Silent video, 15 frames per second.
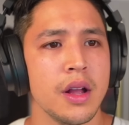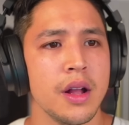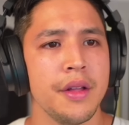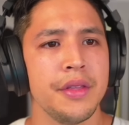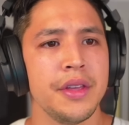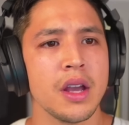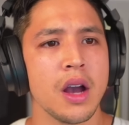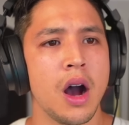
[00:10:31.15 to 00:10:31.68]

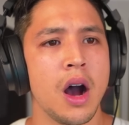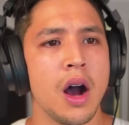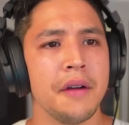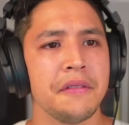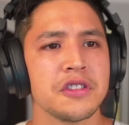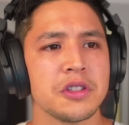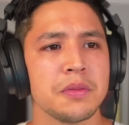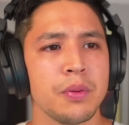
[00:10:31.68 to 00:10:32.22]
the
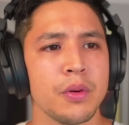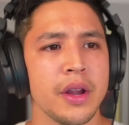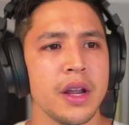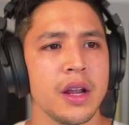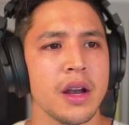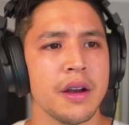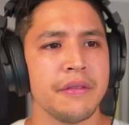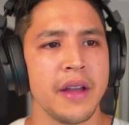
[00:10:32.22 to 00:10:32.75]
offspring
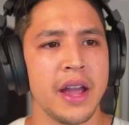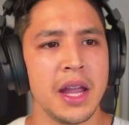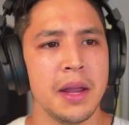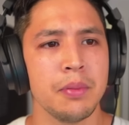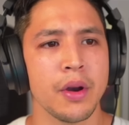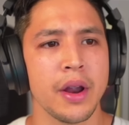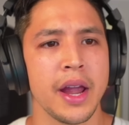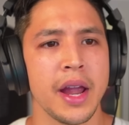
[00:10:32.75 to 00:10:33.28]
of
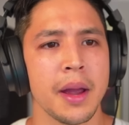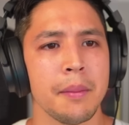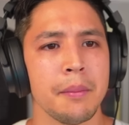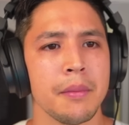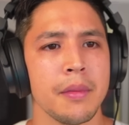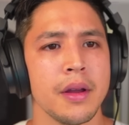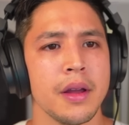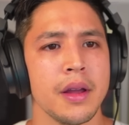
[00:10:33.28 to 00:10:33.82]

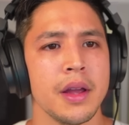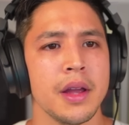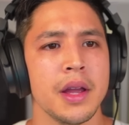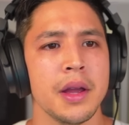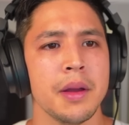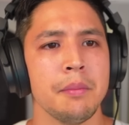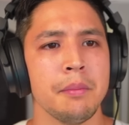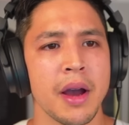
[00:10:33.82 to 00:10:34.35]
Abraham,
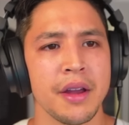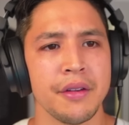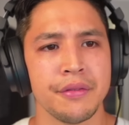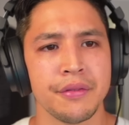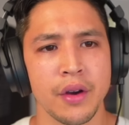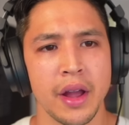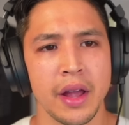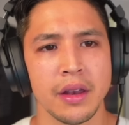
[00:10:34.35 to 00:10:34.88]
my
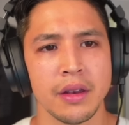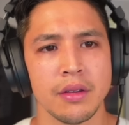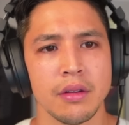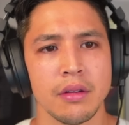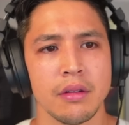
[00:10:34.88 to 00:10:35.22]
friend.